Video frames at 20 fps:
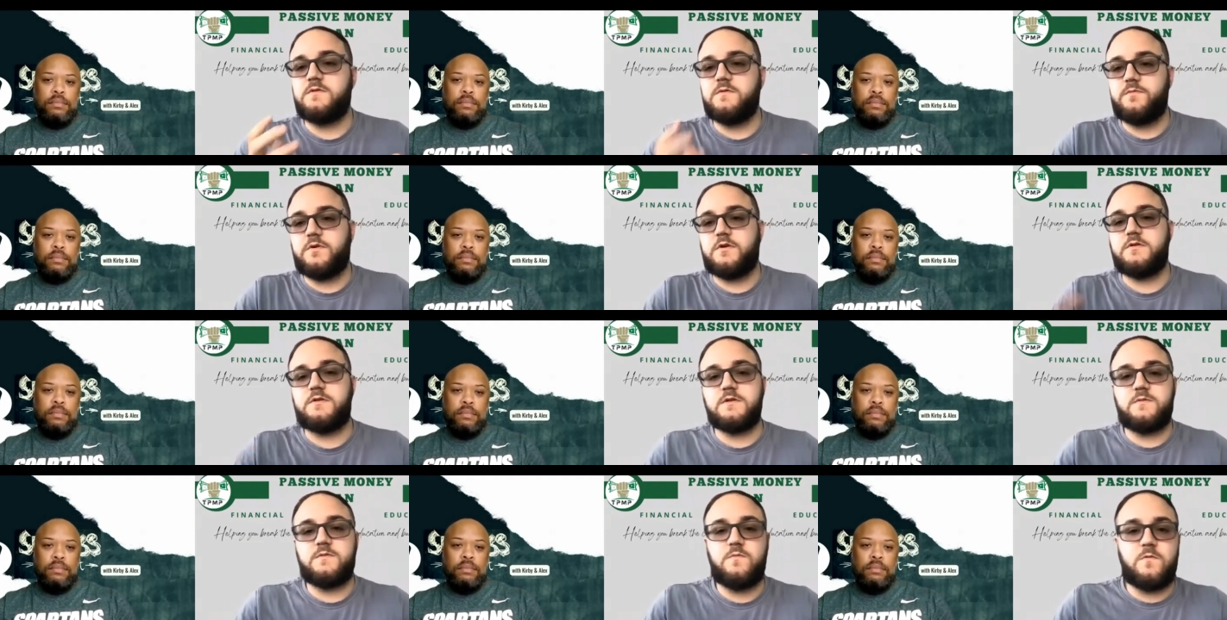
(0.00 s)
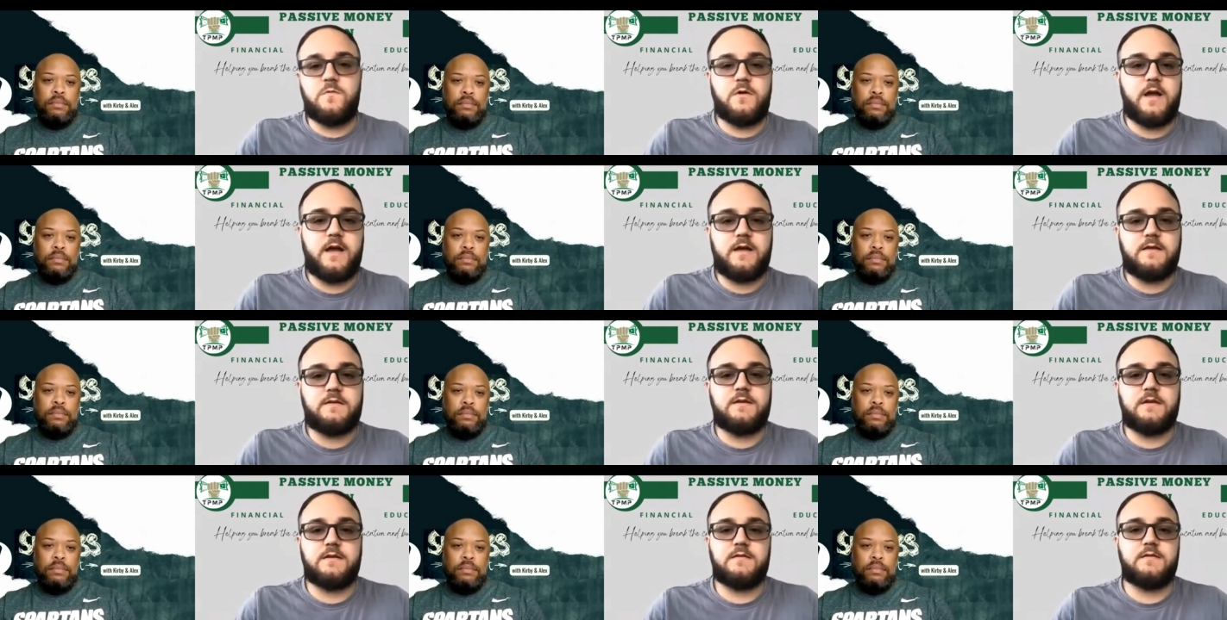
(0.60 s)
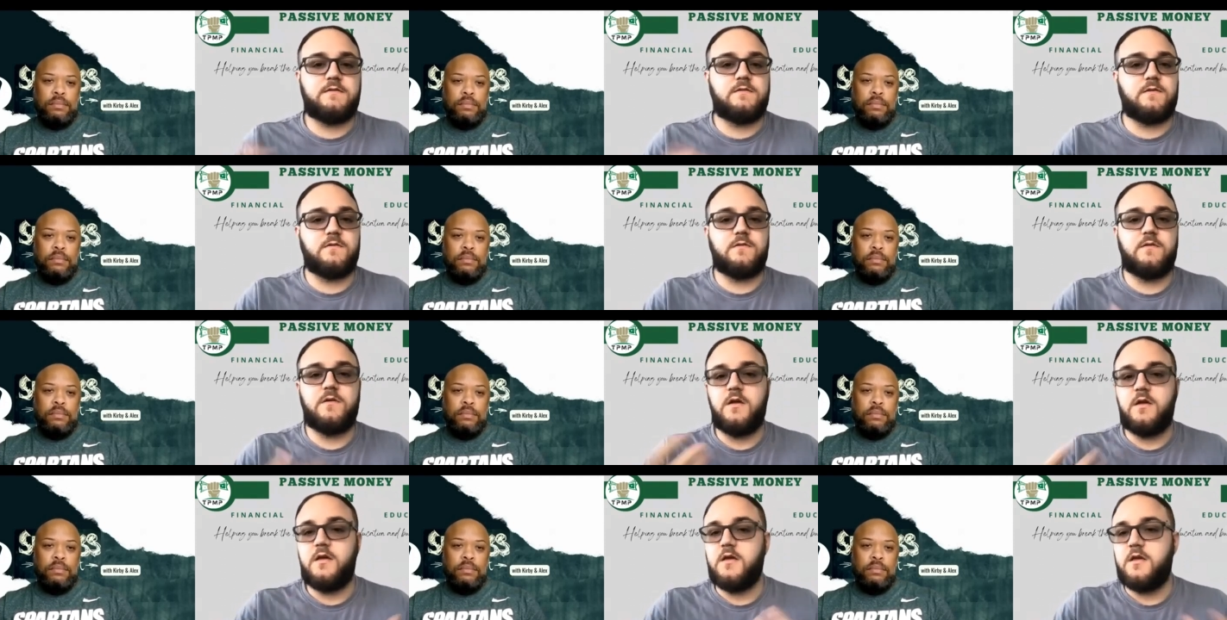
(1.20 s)
Speaker 1: to purchase more assets.
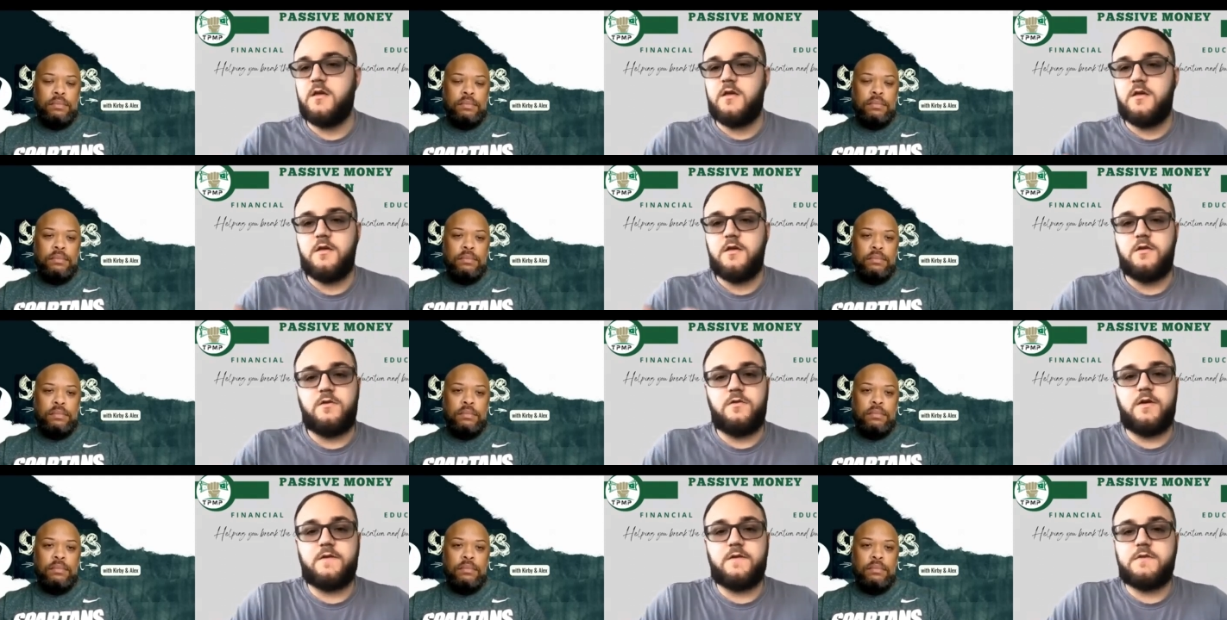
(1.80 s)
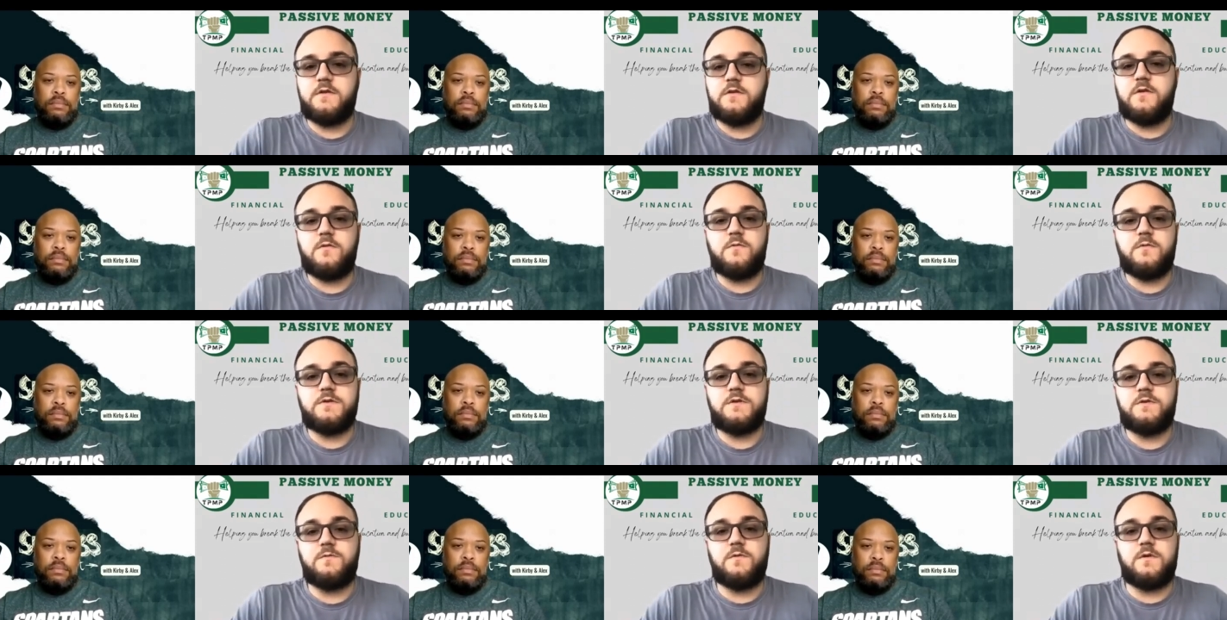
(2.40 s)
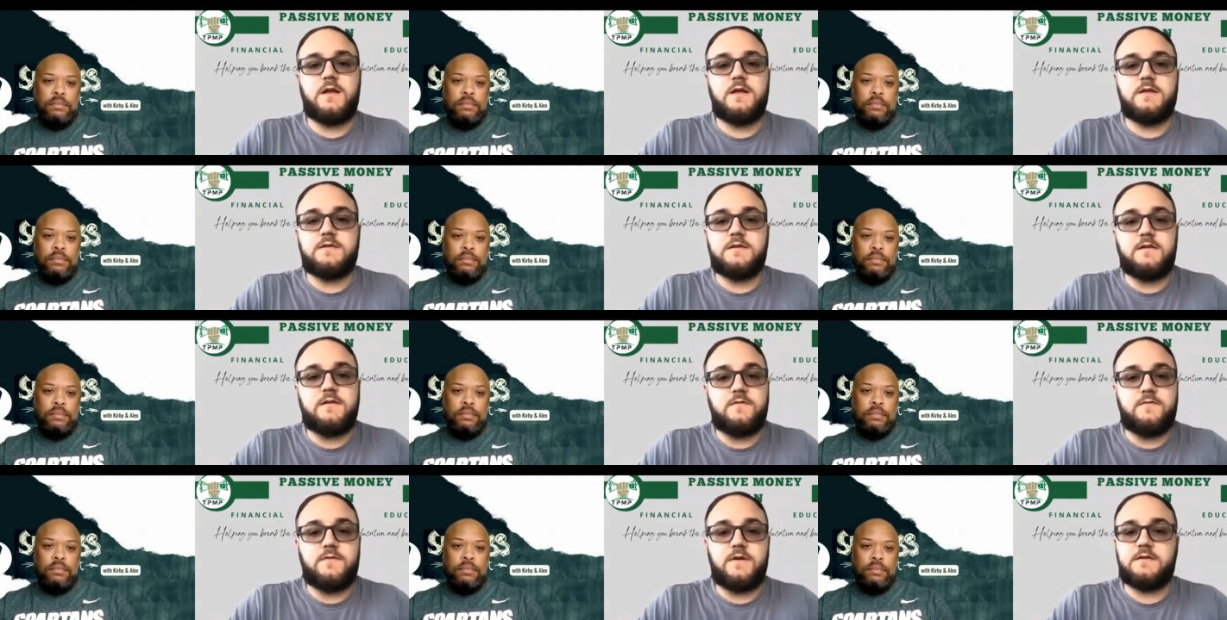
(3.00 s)
So you have to know what you want as
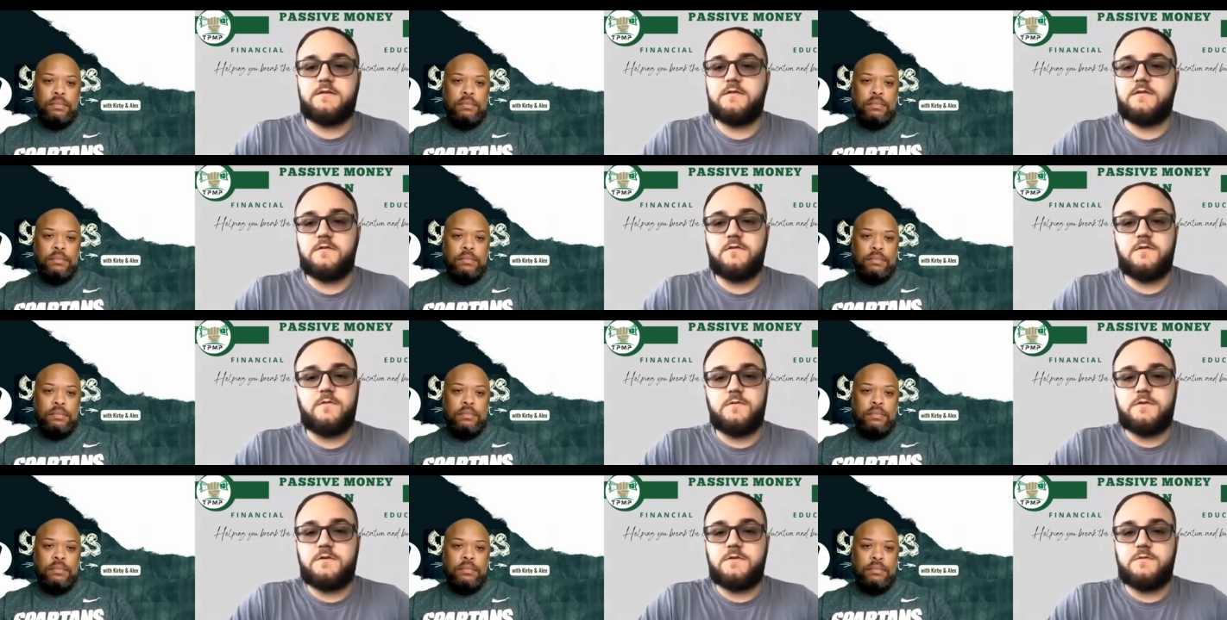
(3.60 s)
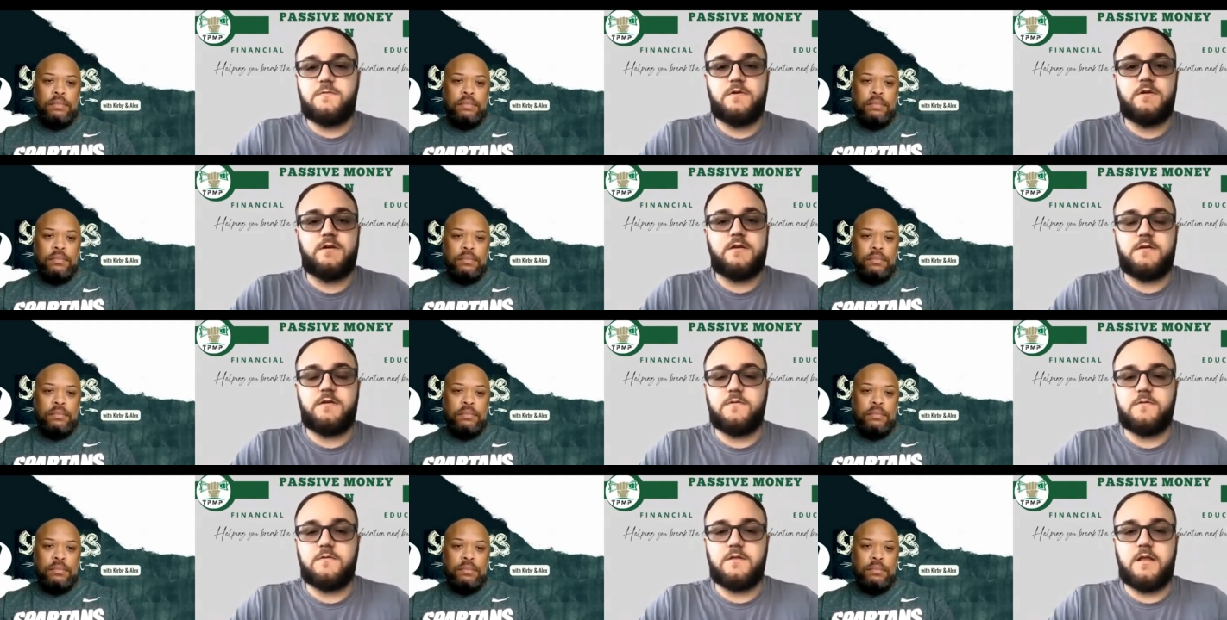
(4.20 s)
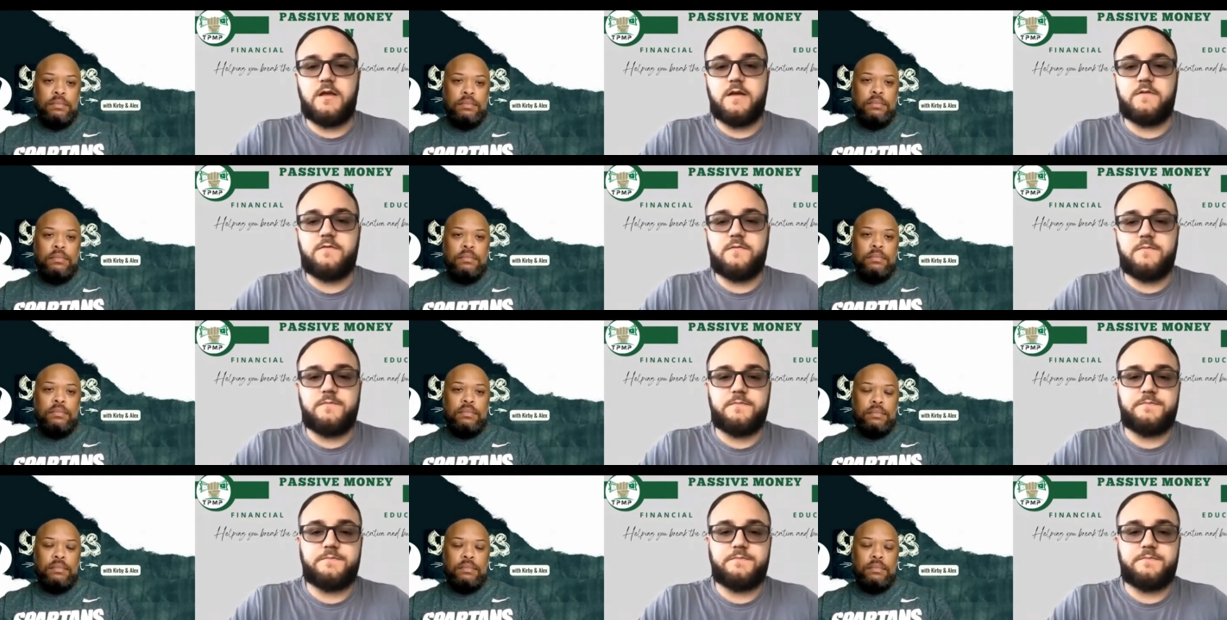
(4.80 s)
an investor and know what you want in your own life.